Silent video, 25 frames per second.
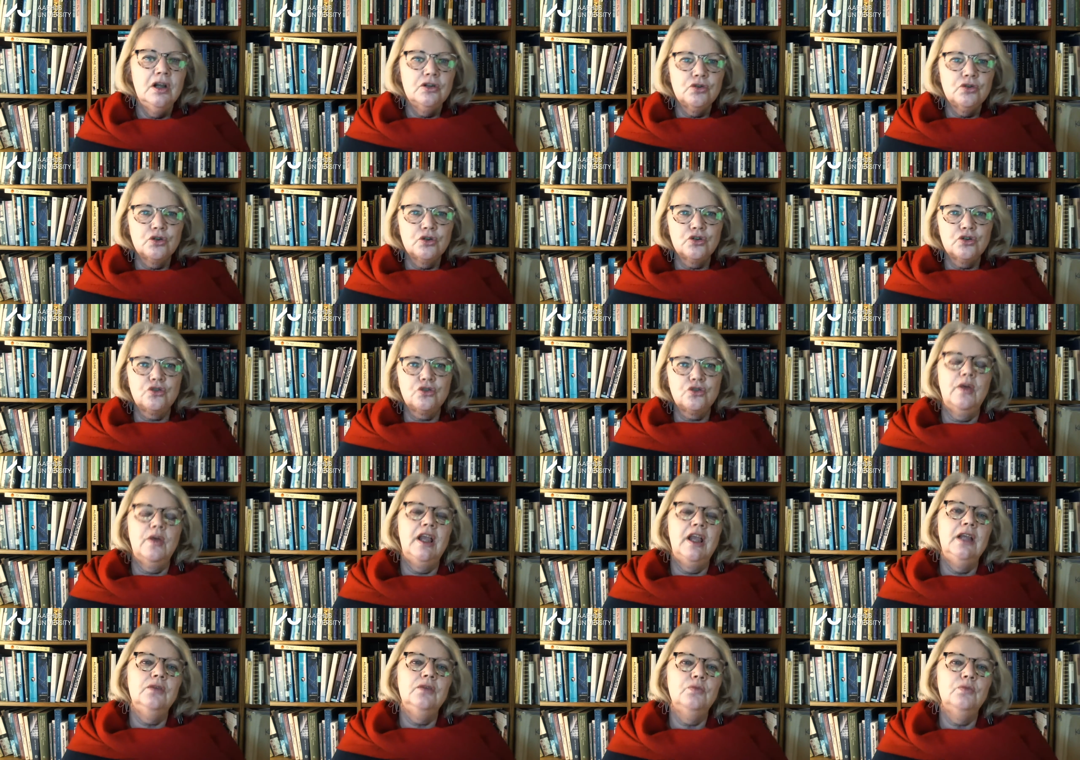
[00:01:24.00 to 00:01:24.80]
to
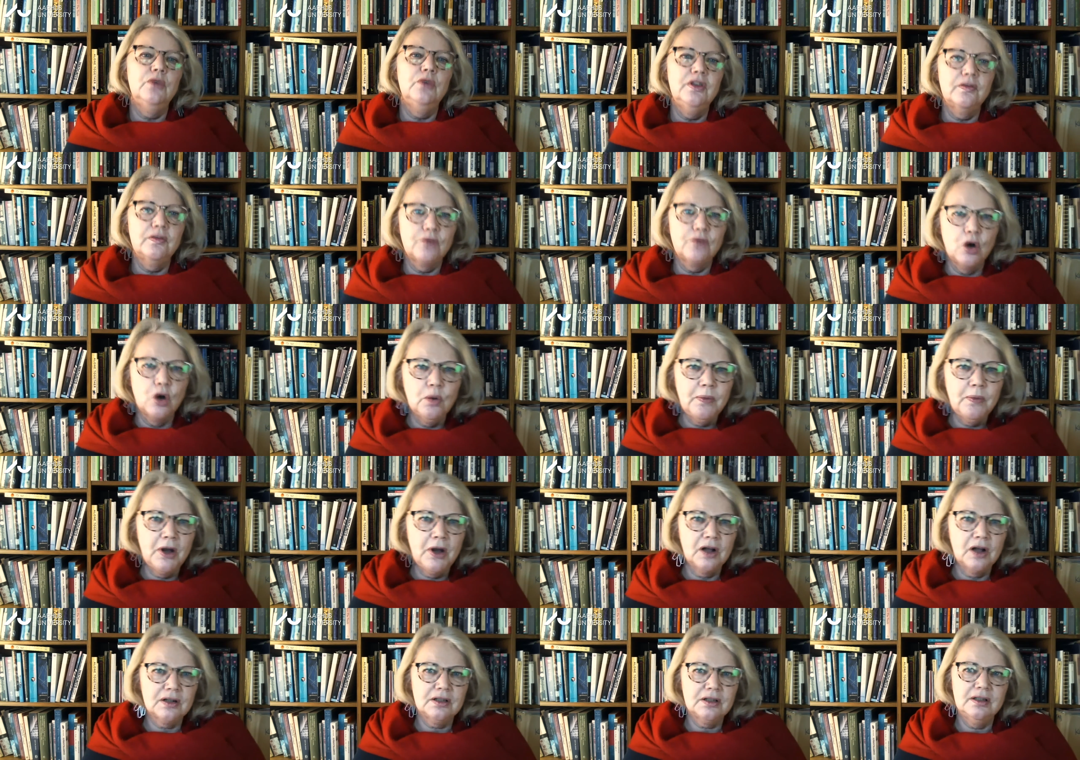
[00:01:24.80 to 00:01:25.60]
train with a
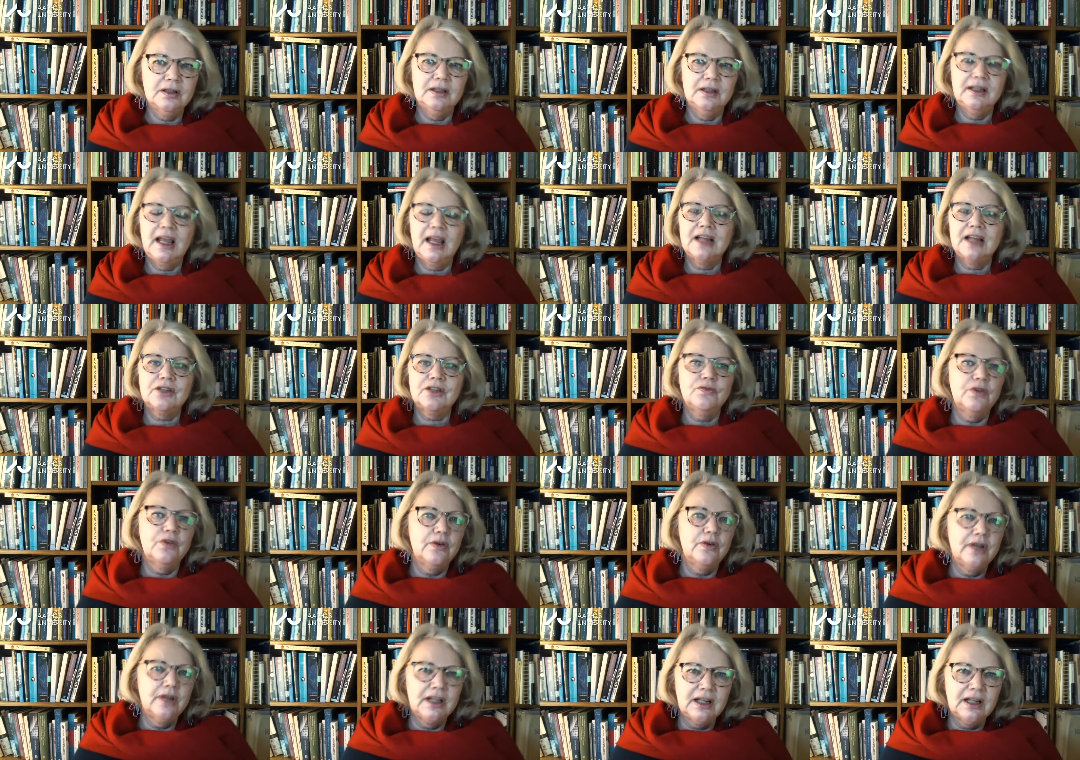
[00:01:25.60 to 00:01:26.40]
robot. That's
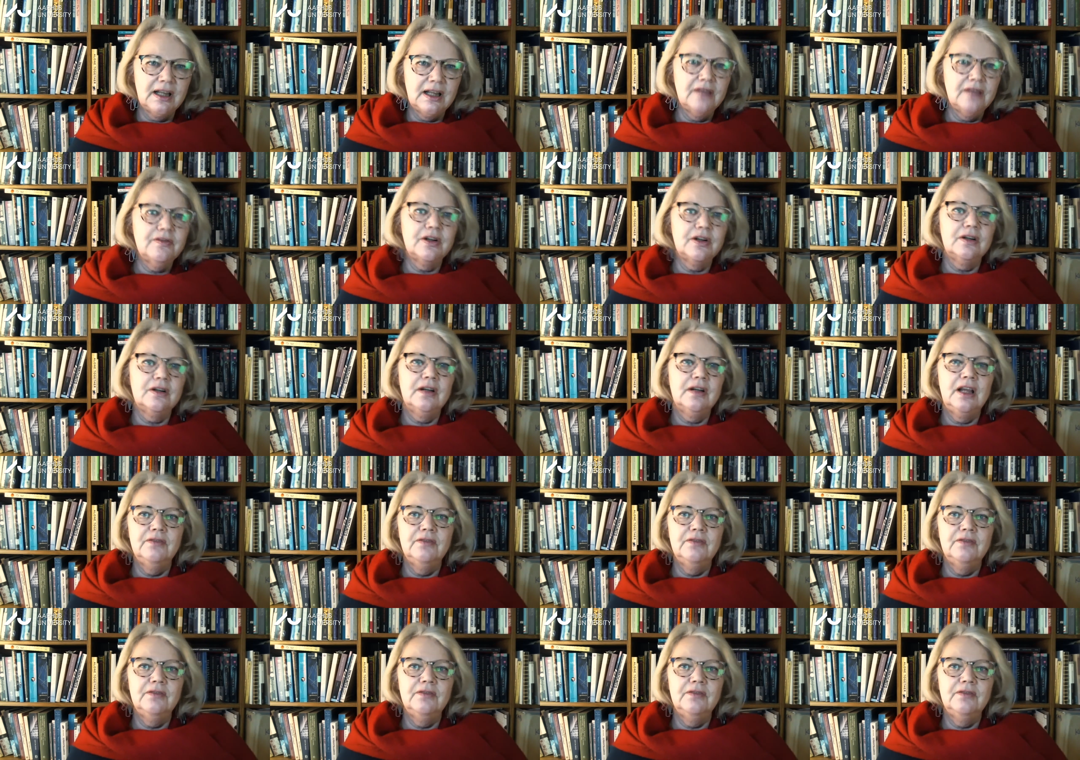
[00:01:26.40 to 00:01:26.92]
very clever